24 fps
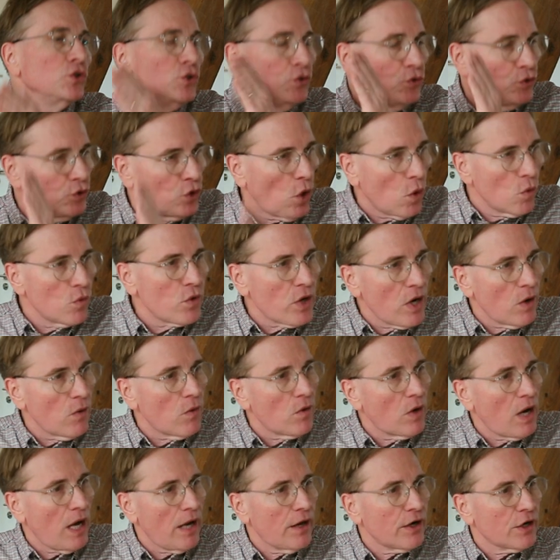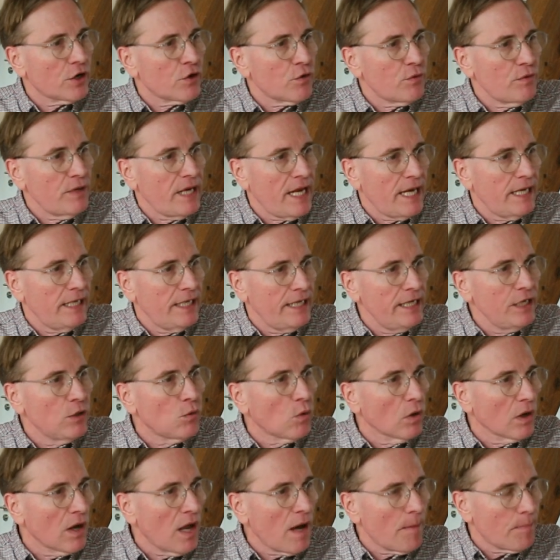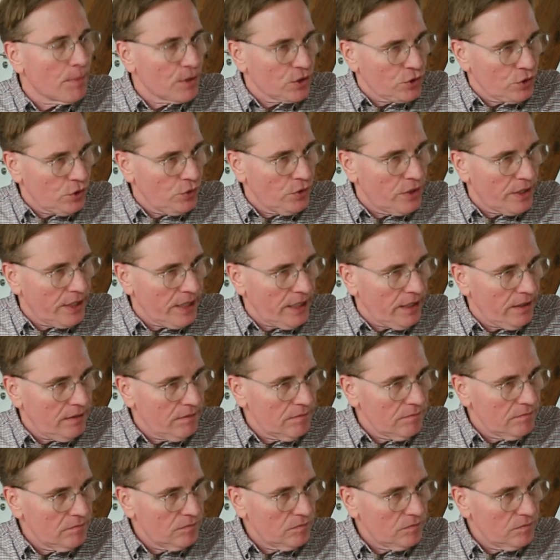You don't know how to create equal opportunity